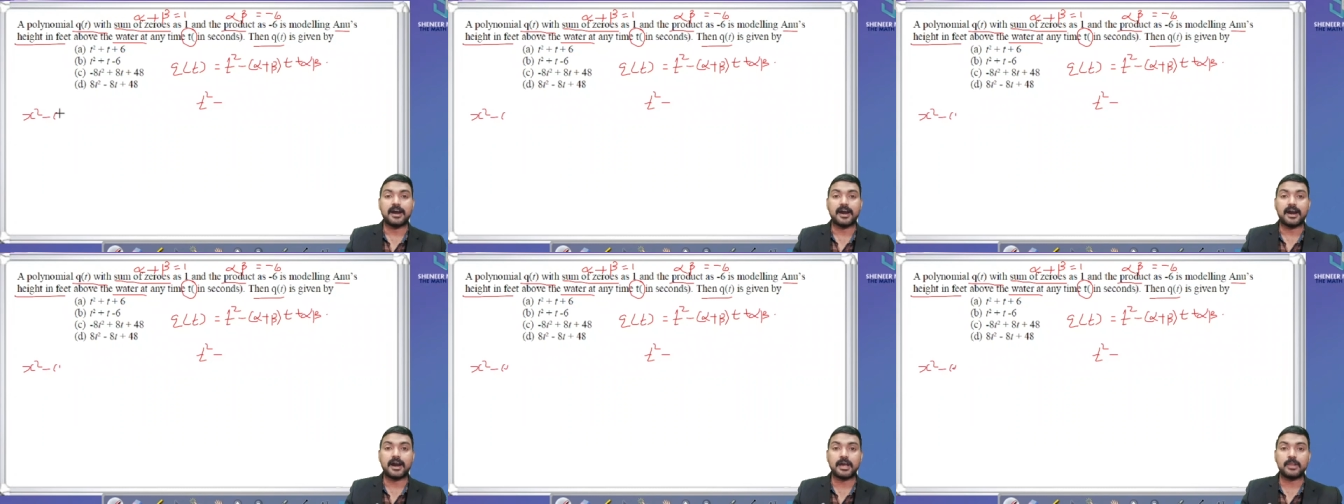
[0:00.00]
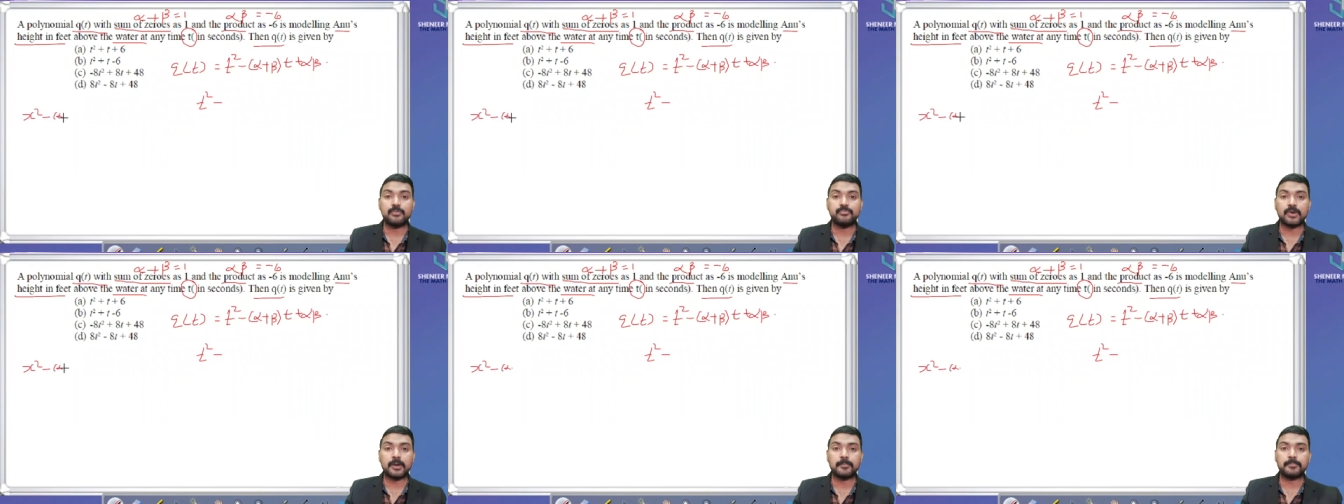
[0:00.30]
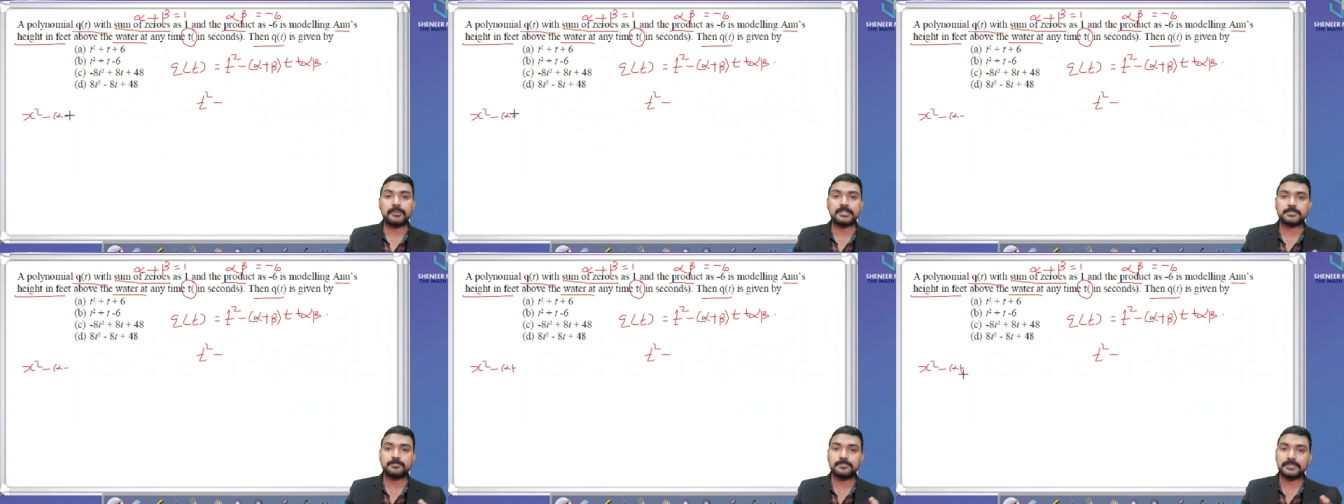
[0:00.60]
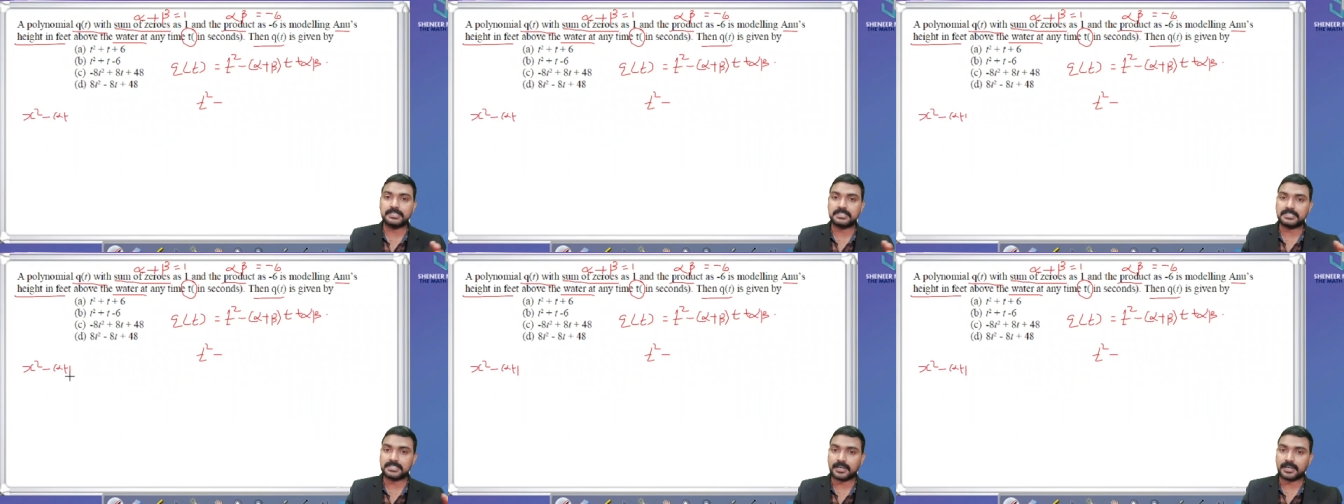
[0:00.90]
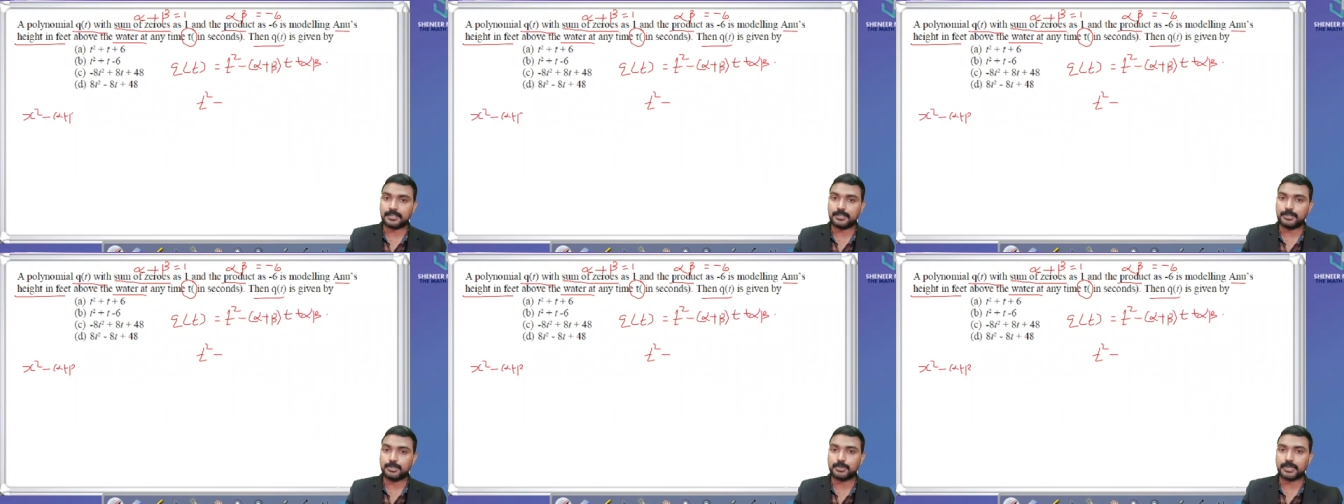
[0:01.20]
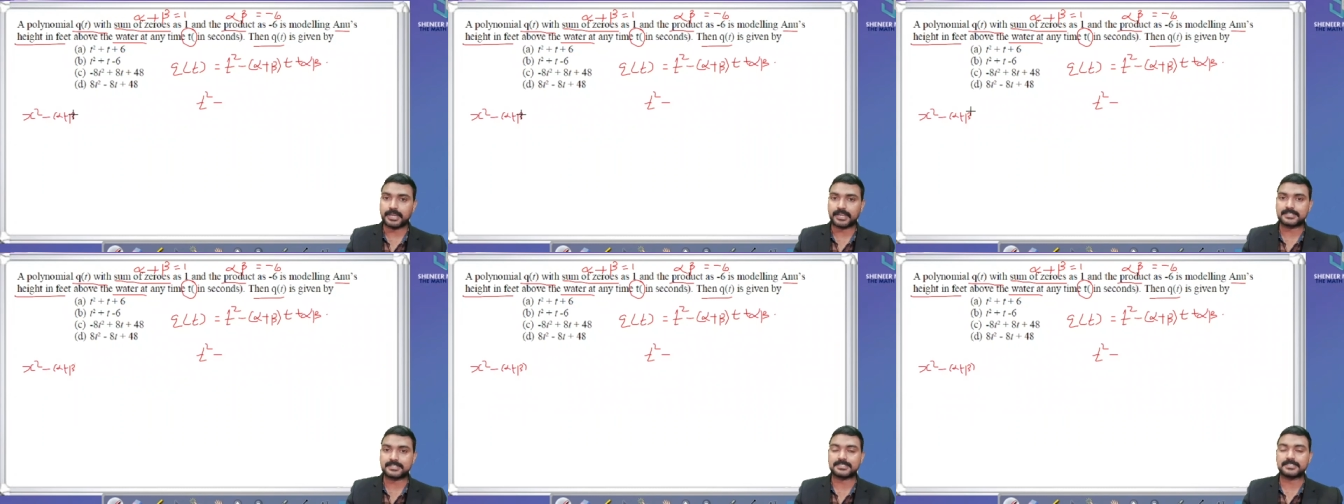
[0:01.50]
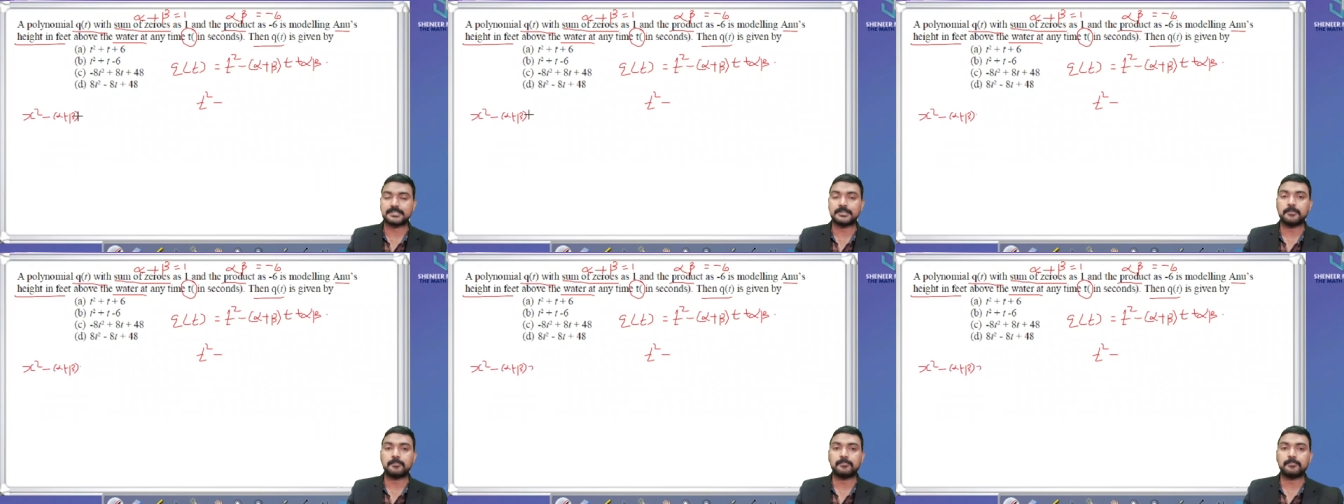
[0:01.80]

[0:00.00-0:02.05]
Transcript: alpha plus beta into x